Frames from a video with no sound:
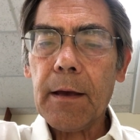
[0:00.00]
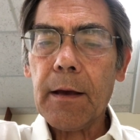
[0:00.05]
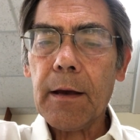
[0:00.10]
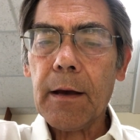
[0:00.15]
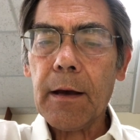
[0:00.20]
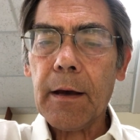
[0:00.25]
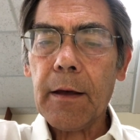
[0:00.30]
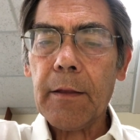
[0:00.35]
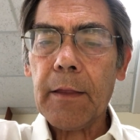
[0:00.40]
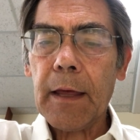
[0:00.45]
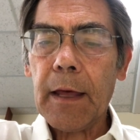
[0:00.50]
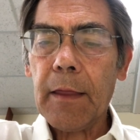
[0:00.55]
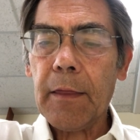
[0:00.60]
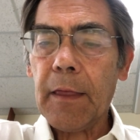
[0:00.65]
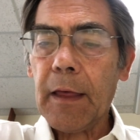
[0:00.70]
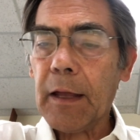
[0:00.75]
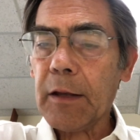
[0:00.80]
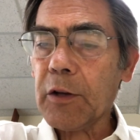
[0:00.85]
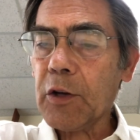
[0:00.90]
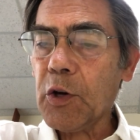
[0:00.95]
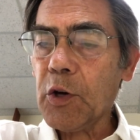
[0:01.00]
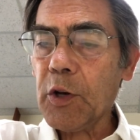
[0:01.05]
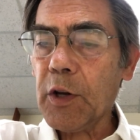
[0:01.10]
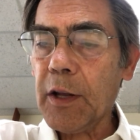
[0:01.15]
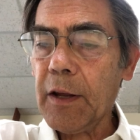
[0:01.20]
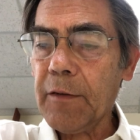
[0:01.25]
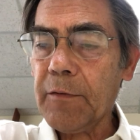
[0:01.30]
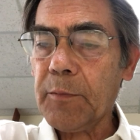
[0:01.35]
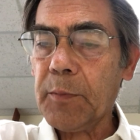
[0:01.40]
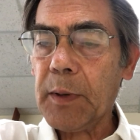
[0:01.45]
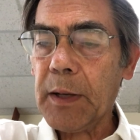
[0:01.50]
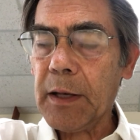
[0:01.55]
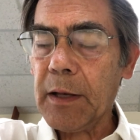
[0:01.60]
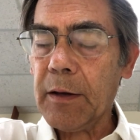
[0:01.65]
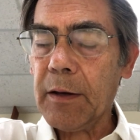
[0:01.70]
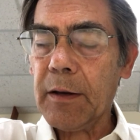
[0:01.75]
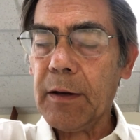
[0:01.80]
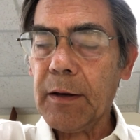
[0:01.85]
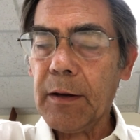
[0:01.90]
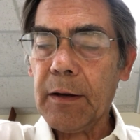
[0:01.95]
uh, that, that could have
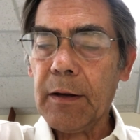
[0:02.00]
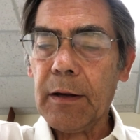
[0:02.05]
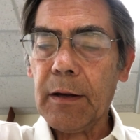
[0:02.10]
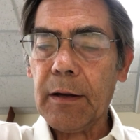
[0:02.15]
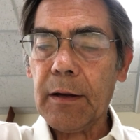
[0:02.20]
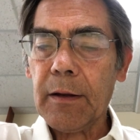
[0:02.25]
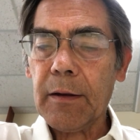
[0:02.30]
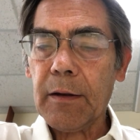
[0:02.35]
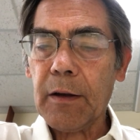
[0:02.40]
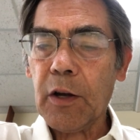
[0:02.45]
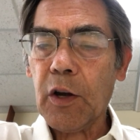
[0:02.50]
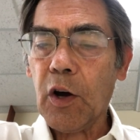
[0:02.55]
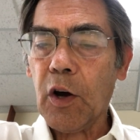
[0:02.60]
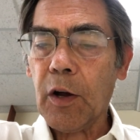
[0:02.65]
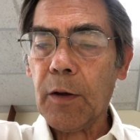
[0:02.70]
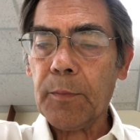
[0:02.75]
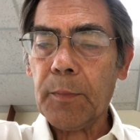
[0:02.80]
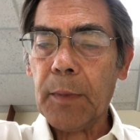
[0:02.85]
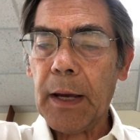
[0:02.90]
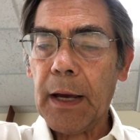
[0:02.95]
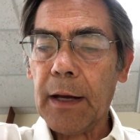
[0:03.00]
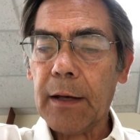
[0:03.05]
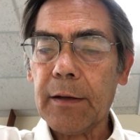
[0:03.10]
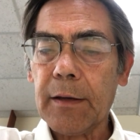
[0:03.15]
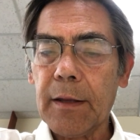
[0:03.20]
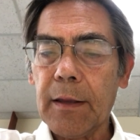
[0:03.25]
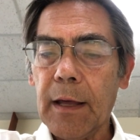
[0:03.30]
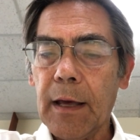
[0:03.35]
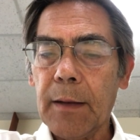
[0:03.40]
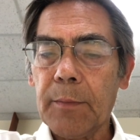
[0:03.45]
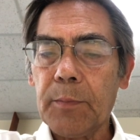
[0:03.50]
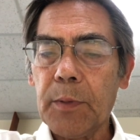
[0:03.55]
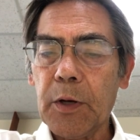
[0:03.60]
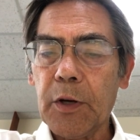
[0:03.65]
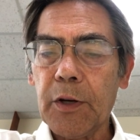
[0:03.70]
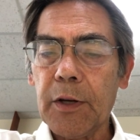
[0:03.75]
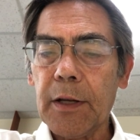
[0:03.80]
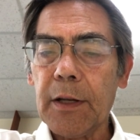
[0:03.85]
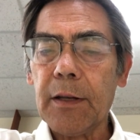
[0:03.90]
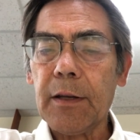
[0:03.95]
been uh, gone back to that
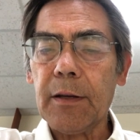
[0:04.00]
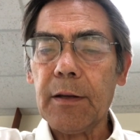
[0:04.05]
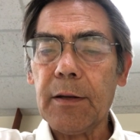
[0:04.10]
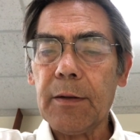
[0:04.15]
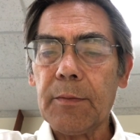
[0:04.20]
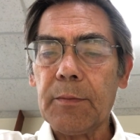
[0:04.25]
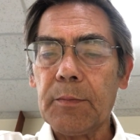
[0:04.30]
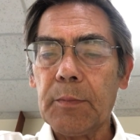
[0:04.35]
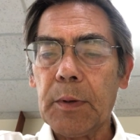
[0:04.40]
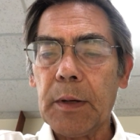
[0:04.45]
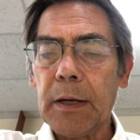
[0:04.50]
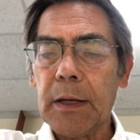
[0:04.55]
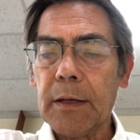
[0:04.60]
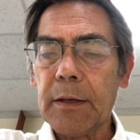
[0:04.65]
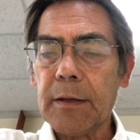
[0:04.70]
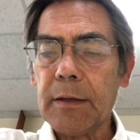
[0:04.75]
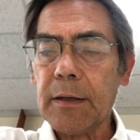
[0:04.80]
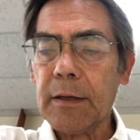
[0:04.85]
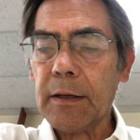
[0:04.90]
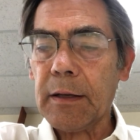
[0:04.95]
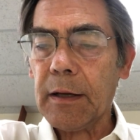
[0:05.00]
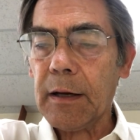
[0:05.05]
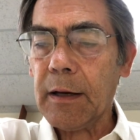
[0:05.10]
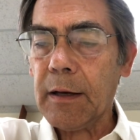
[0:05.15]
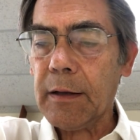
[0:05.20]
period but uh,